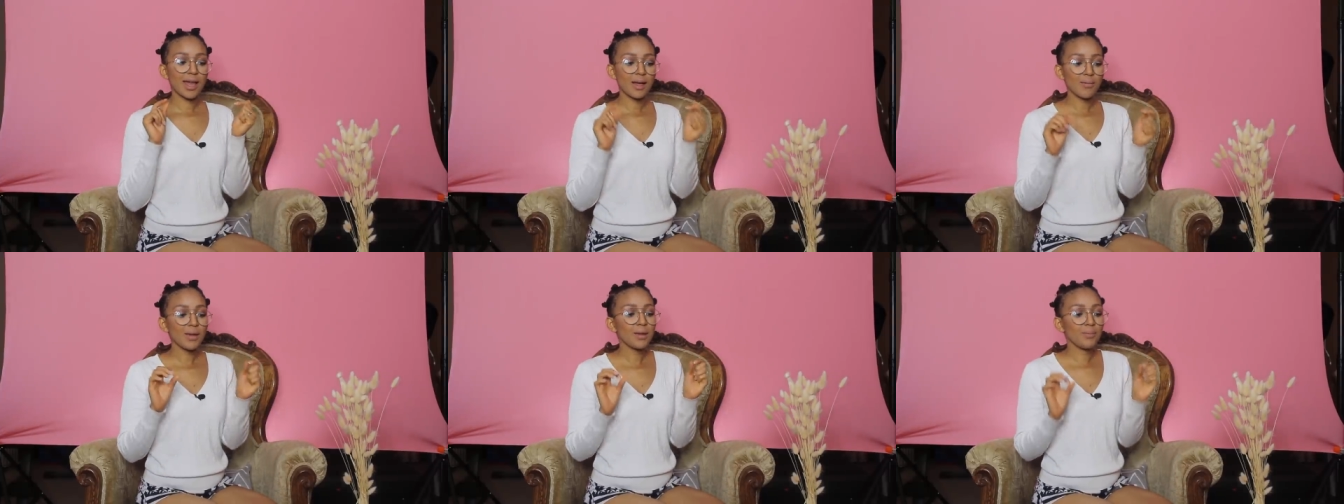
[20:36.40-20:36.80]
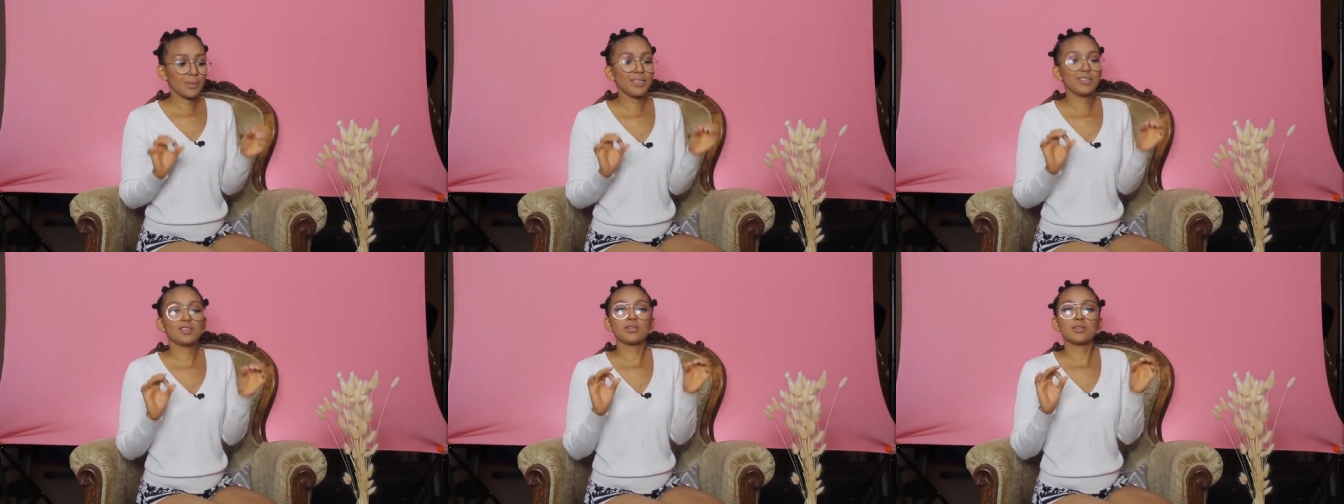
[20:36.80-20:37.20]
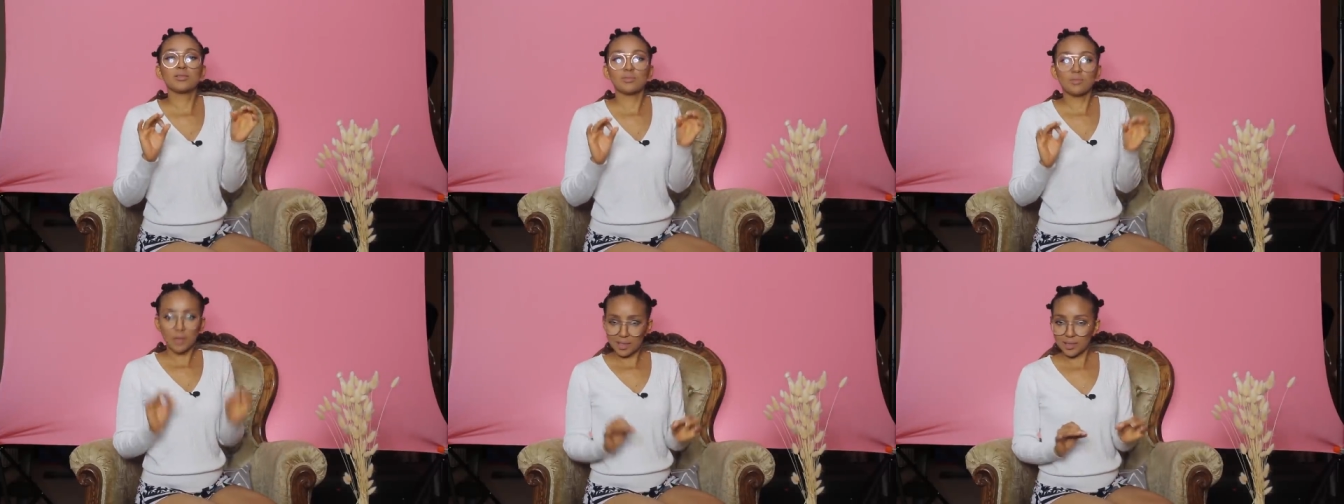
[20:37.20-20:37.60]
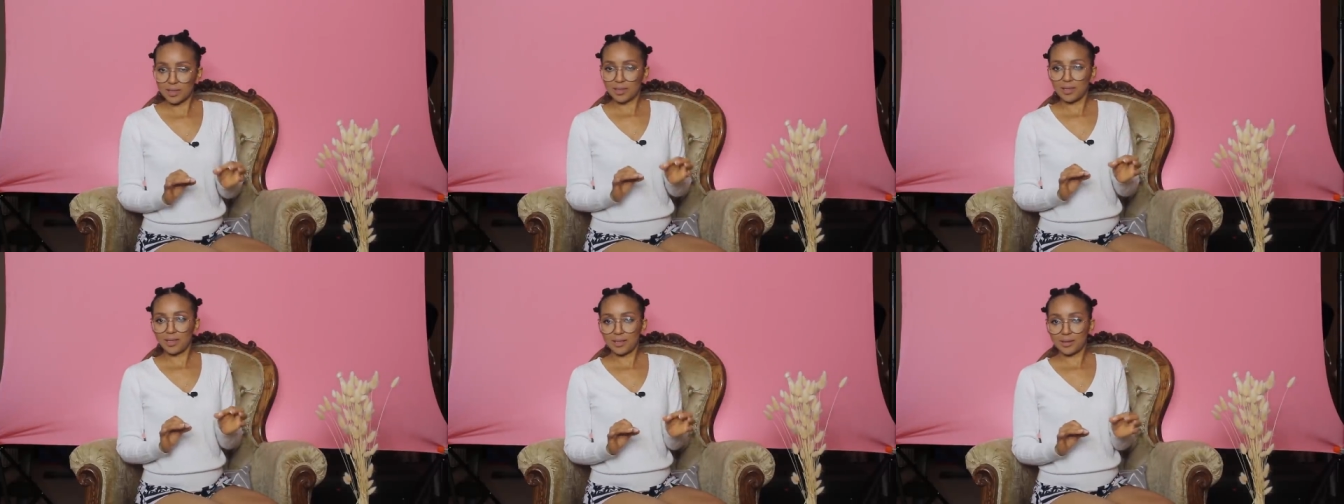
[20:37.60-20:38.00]
am I being
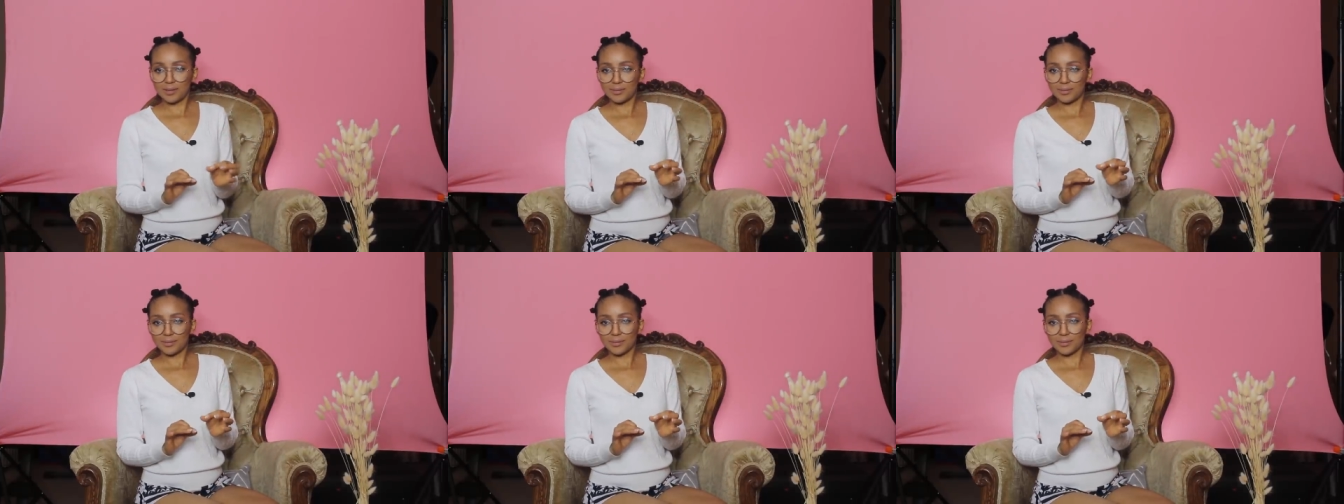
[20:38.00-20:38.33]
smart here?